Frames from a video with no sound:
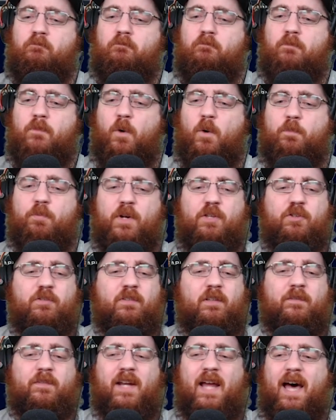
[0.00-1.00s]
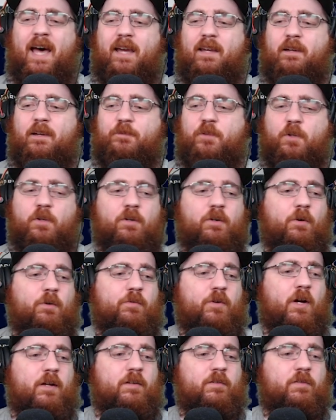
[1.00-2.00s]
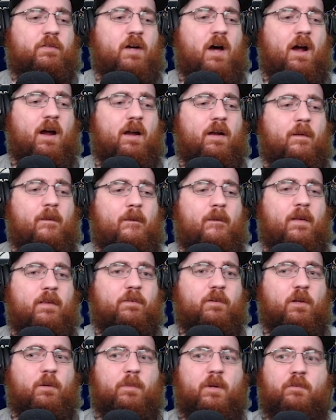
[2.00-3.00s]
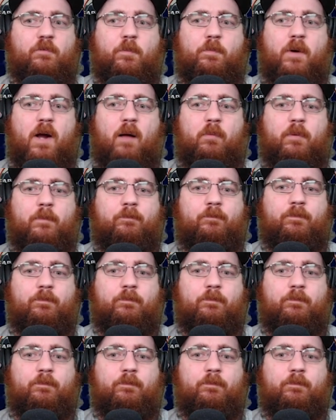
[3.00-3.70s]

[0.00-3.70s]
Oh, Bridge isn't even high enough to overall to start. It's a little bit of a problem,